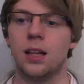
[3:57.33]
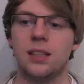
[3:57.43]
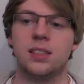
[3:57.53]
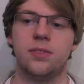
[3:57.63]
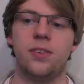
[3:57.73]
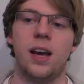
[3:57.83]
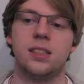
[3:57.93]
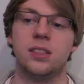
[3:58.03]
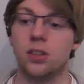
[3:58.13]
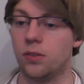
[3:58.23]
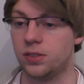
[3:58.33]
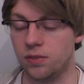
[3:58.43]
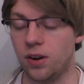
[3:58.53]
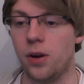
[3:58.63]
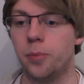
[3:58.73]
The last effect is
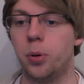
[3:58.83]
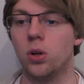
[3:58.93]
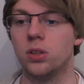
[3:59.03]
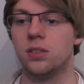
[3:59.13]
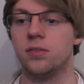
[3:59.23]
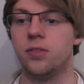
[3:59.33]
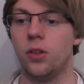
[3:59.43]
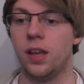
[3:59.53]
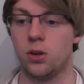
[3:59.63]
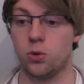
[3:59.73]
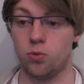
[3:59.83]
obviously very important for the actual